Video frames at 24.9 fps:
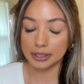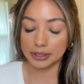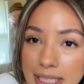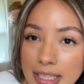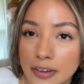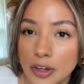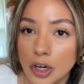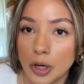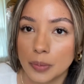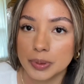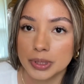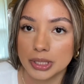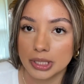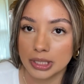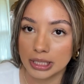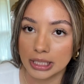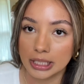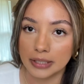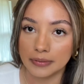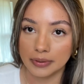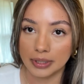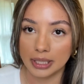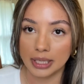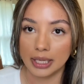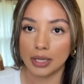It helps
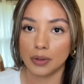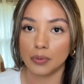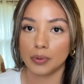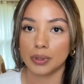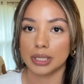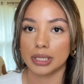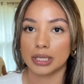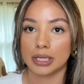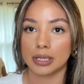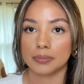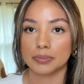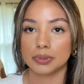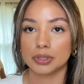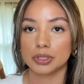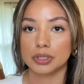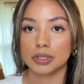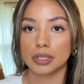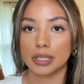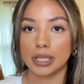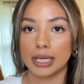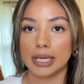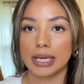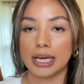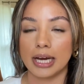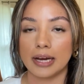alleviate when it comes to
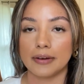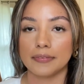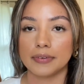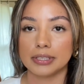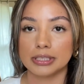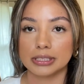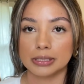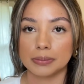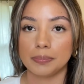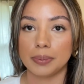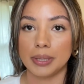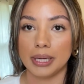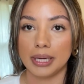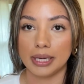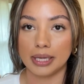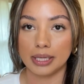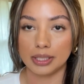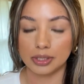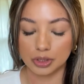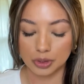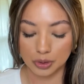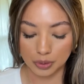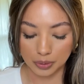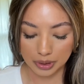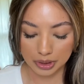like having to pay
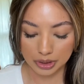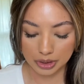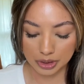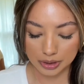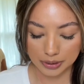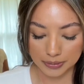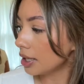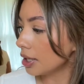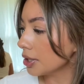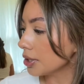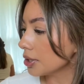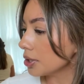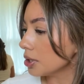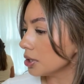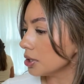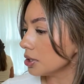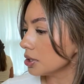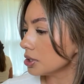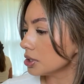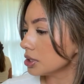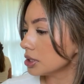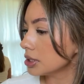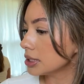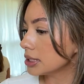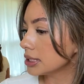tuition. Other
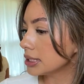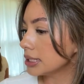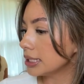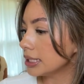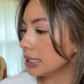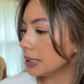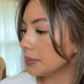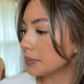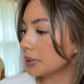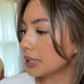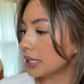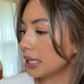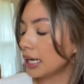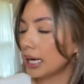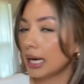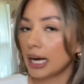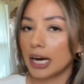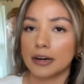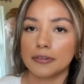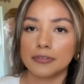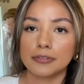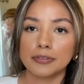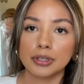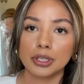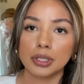tip that I
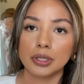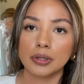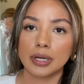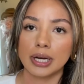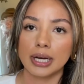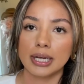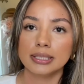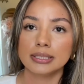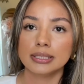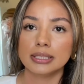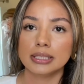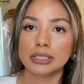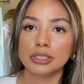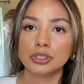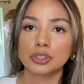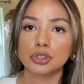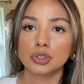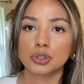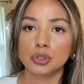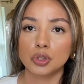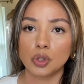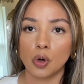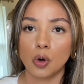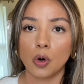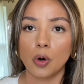have for you guys is
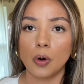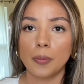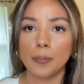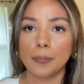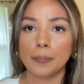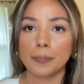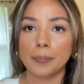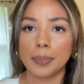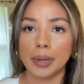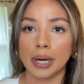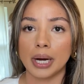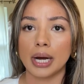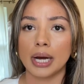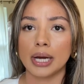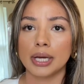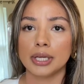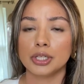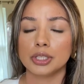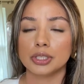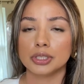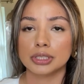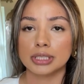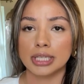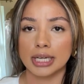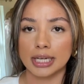don't buy your
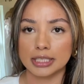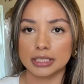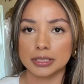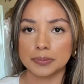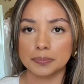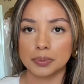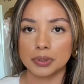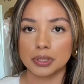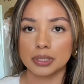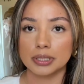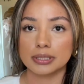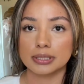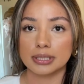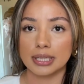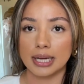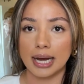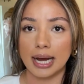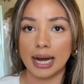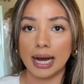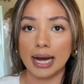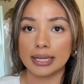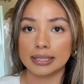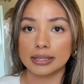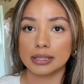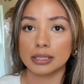textbooks
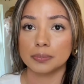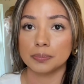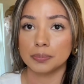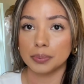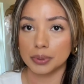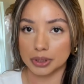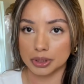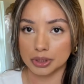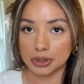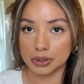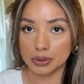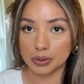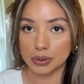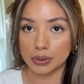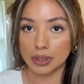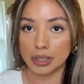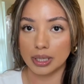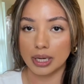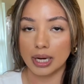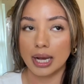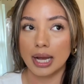at the bookstore.